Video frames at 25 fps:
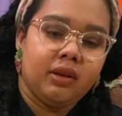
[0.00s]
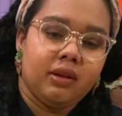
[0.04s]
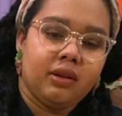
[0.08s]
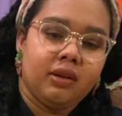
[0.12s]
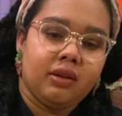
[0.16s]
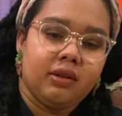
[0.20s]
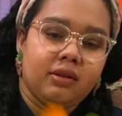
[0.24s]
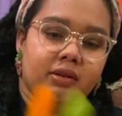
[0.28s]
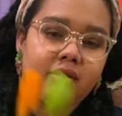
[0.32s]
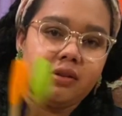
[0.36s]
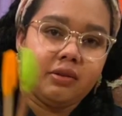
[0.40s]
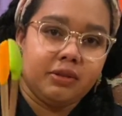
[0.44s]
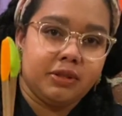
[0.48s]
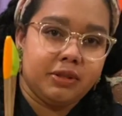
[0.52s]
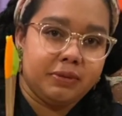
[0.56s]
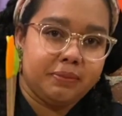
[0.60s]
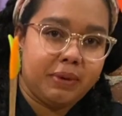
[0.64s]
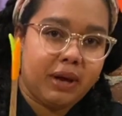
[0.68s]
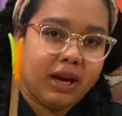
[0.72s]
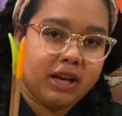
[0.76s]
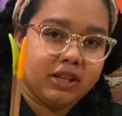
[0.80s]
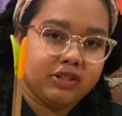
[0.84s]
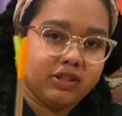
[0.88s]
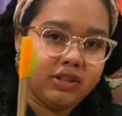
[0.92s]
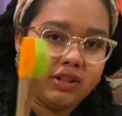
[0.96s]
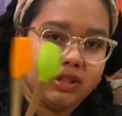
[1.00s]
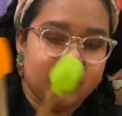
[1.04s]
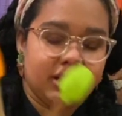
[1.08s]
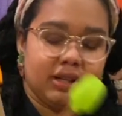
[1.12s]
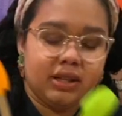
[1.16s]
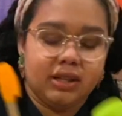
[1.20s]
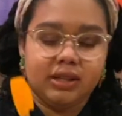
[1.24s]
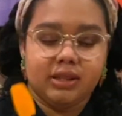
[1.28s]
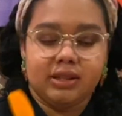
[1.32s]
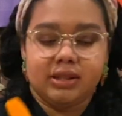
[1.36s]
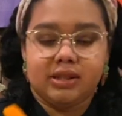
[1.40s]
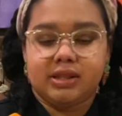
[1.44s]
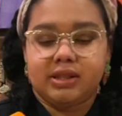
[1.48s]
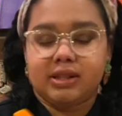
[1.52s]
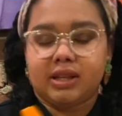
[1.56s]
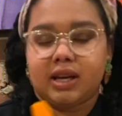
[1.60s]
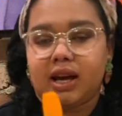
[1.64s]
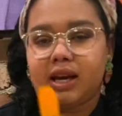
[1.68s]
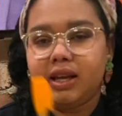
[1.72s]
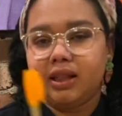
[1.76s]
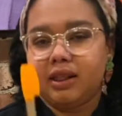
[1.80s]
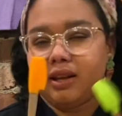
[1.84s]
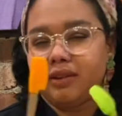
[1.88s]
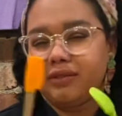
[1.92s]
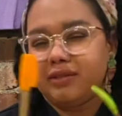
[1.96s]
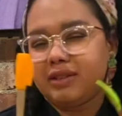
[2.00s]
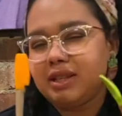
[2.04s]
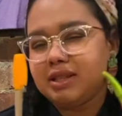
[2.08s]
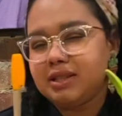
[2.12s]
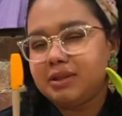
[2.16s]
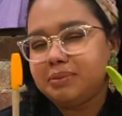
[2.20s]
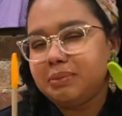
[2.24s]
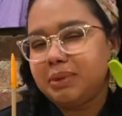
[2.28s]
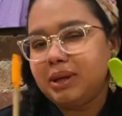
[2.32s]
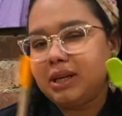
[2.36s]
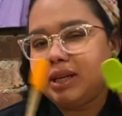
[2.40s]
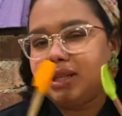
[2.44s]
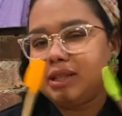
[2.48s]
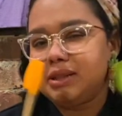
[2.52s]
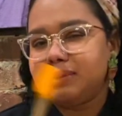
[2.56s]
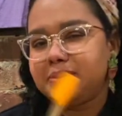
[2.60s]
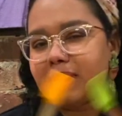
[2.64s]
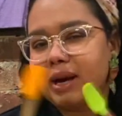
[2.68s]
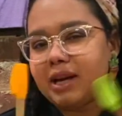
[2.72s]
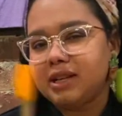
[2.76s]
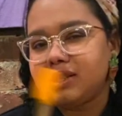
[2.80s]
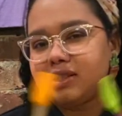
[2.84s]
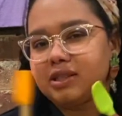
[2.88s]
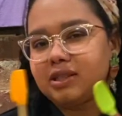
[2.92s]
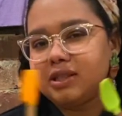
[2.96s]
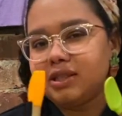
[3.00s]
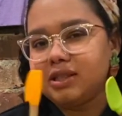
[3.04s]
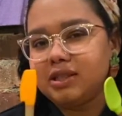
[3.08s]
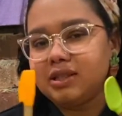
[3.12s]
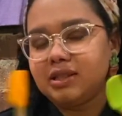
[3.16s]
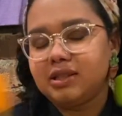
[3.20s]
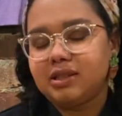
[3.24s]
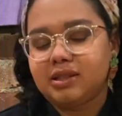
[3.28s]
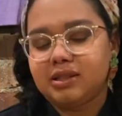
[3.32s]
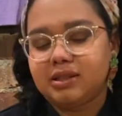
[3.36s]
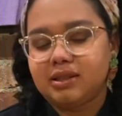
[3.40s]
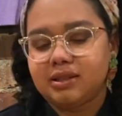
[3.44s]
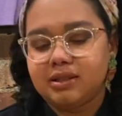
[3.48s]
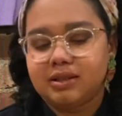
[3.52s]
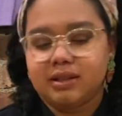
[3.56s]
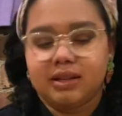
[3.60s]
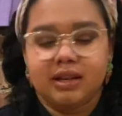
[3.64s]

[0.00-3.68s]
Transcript: some spatulas. I love these mini spatulas.